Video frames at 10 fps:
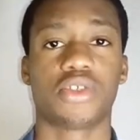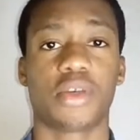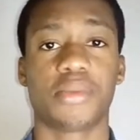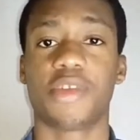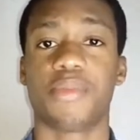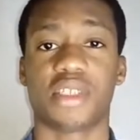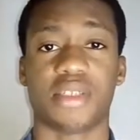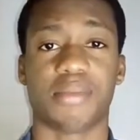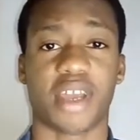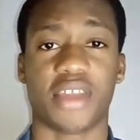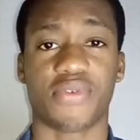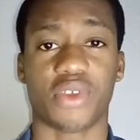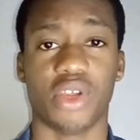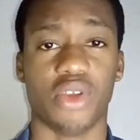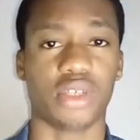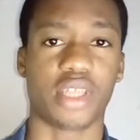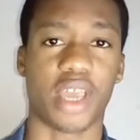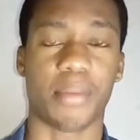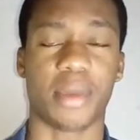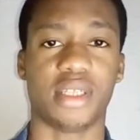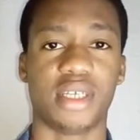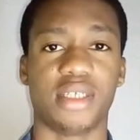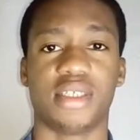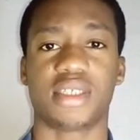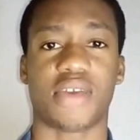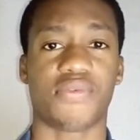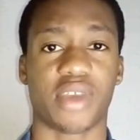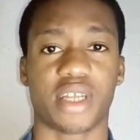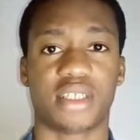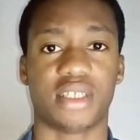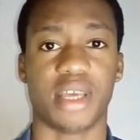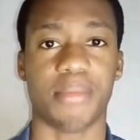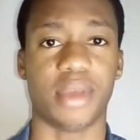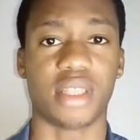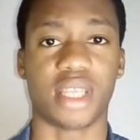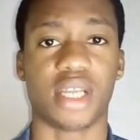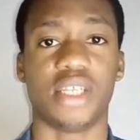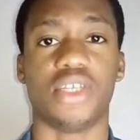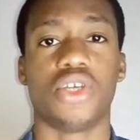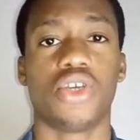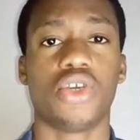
Some keep it in mind for a long time and then this affects them mentally.